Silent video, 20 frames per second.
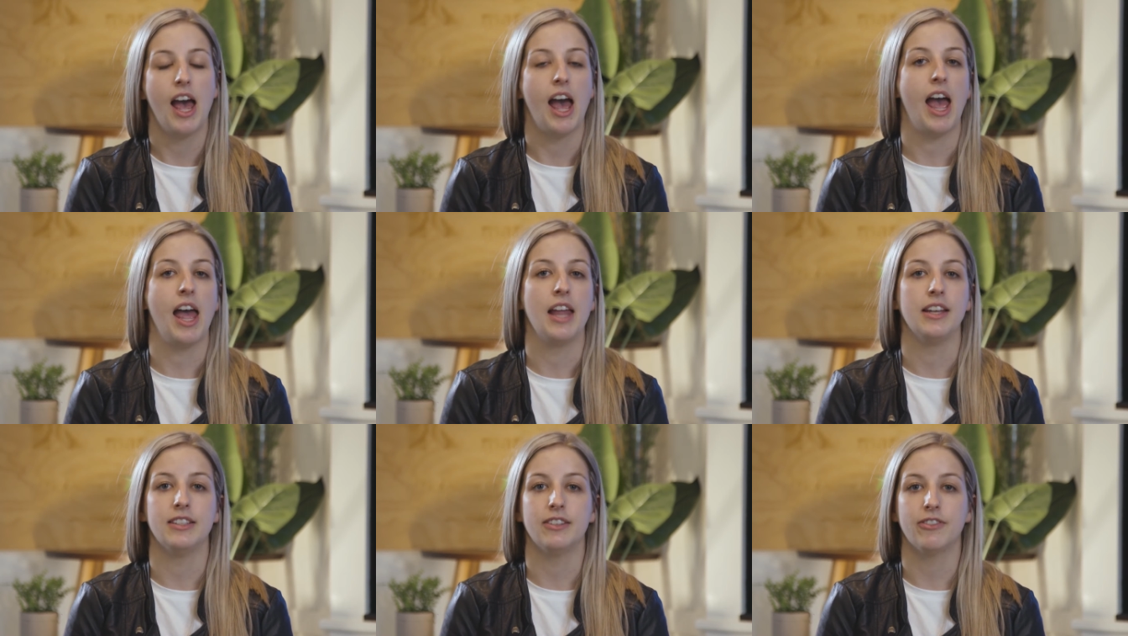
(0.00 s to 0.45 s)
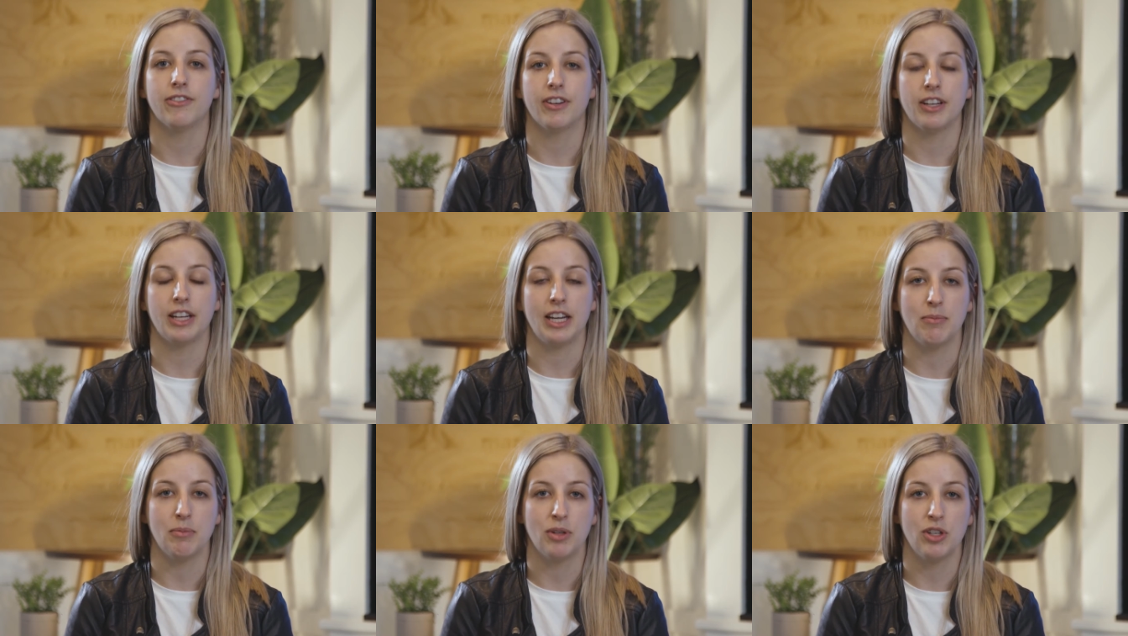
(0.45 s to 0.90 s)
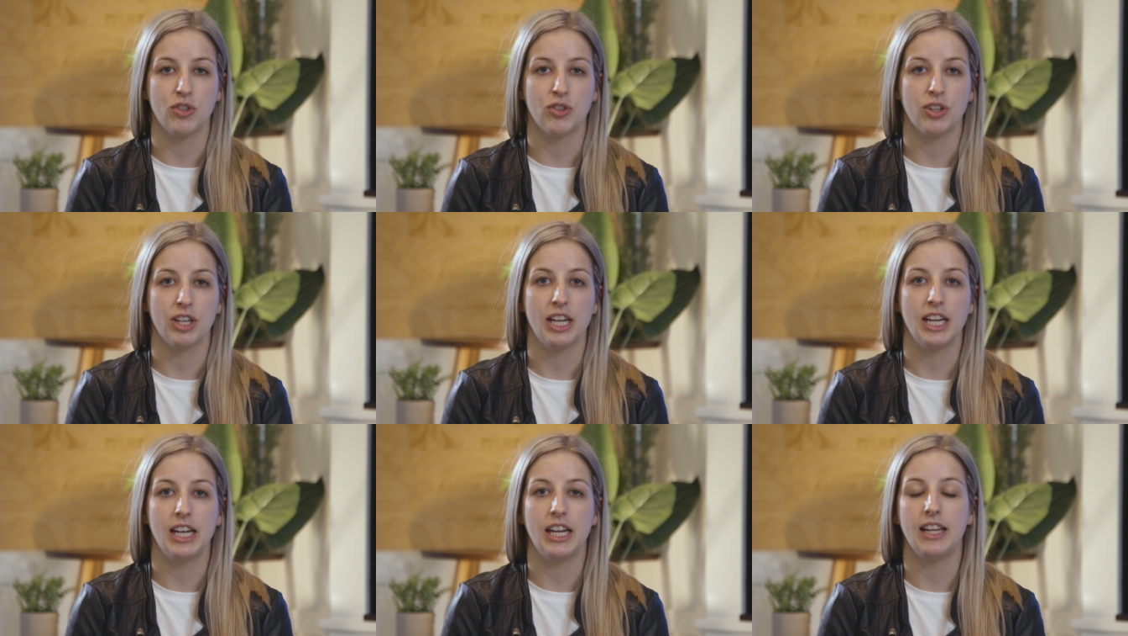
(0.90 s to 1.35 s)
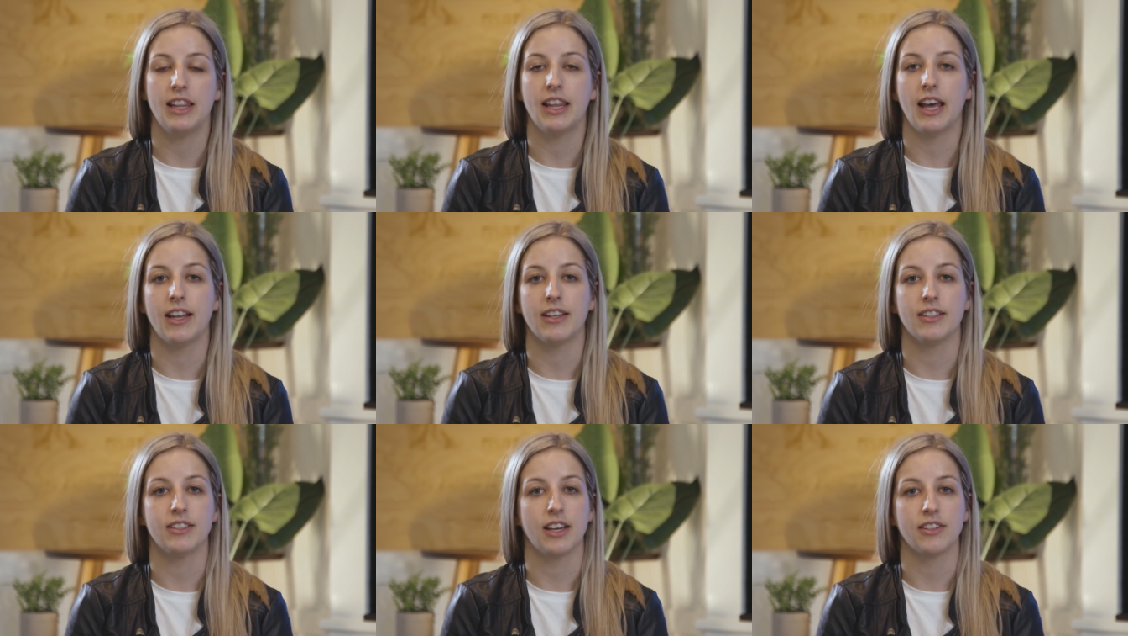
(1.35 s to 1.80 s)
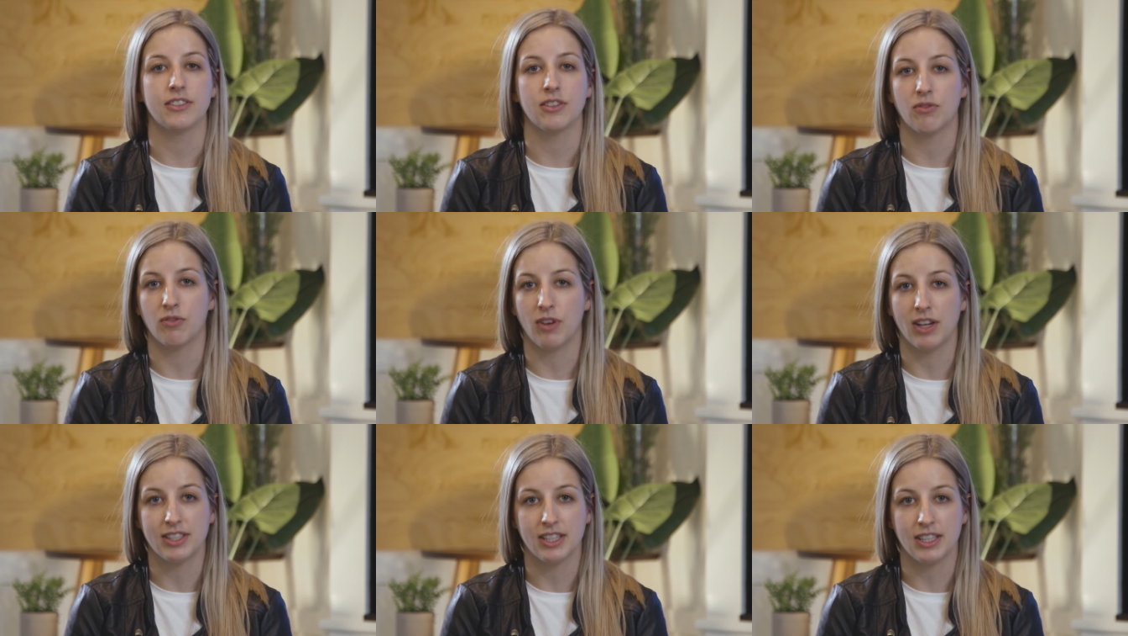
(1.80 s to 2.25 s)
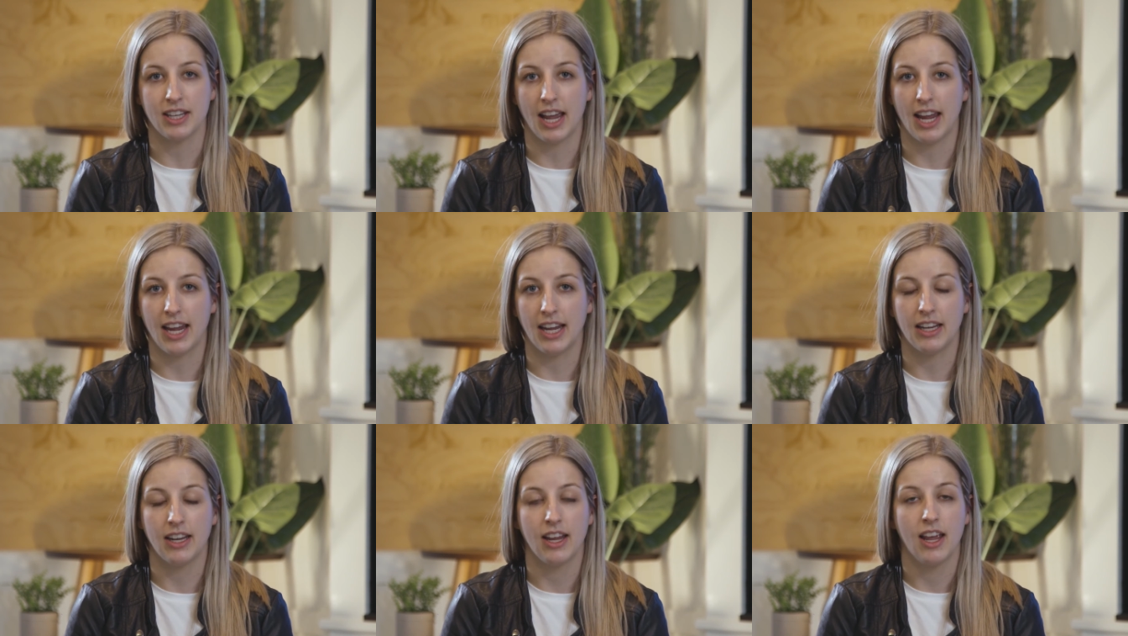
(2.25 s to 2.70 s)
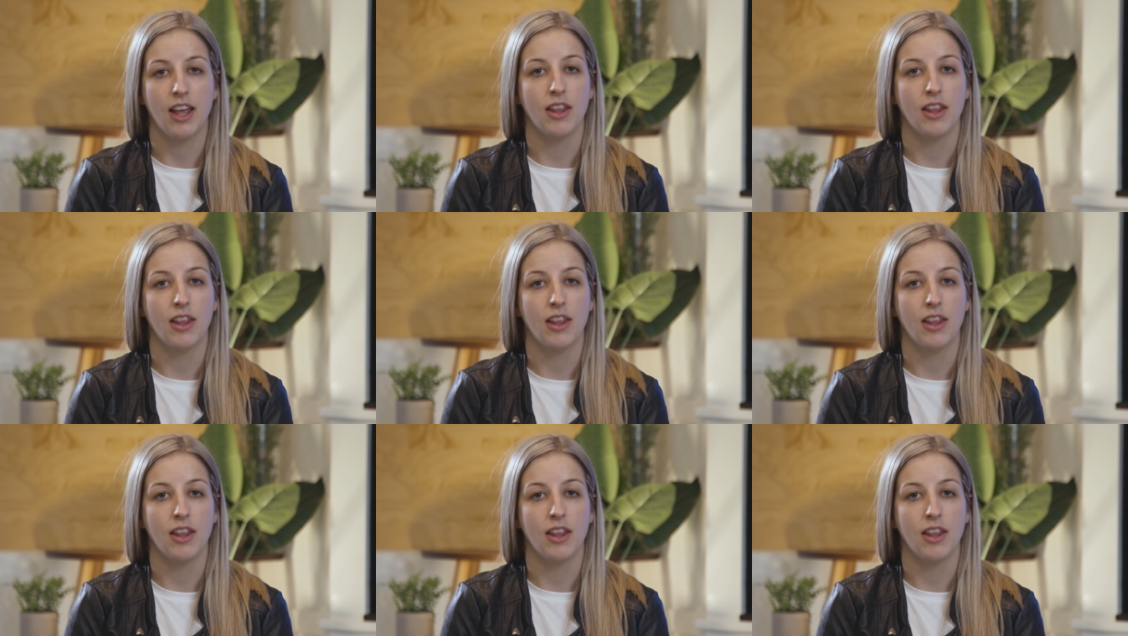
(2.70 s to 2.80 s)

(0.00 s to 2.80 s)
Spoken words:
and different imagery that doesn't resonate,